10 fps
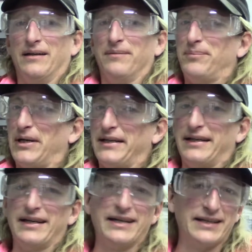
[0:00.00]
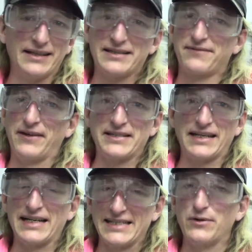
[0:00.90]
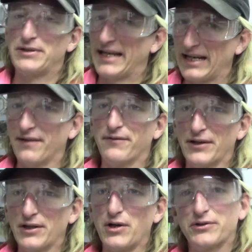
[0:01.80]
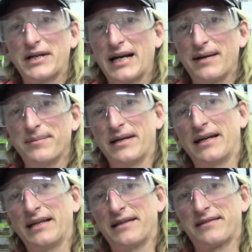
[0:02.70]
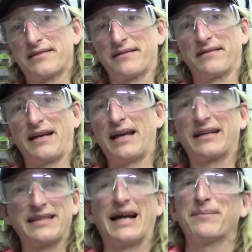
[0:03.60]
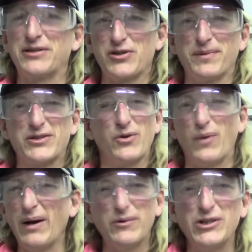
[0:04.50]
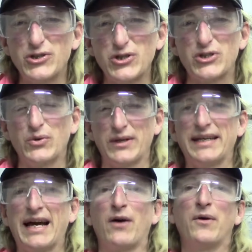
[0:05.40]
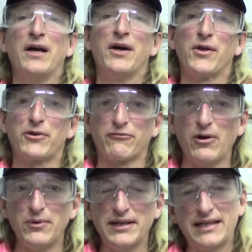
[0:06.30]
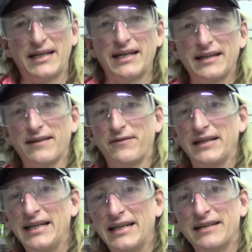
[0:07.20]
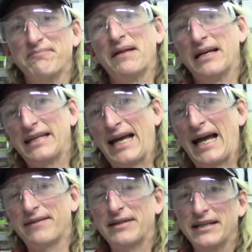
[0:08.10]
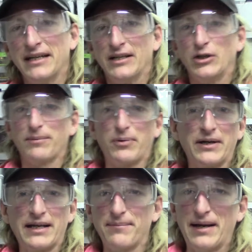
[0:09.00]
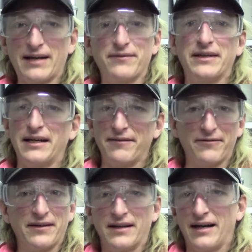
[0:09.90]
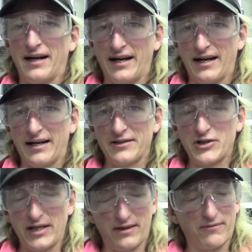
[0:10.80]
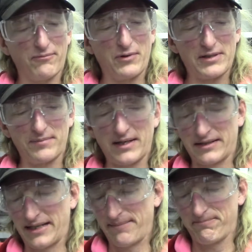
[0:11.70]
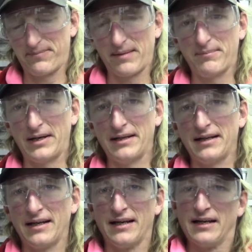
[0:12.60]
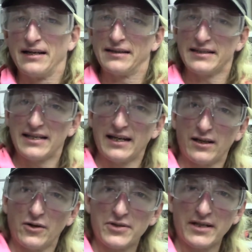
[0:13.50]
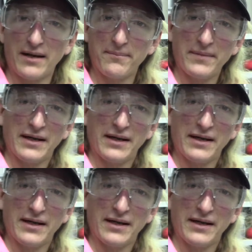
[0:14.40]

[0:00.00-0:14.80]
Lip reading: But let's face it guys, that would take a very long time and it's kind of time consuming. So why wouldn't you just do it now? Throw it in a kit, and if you need it, you have it. You can put it on the back of a knife sheath with some duct tape. But let's get close up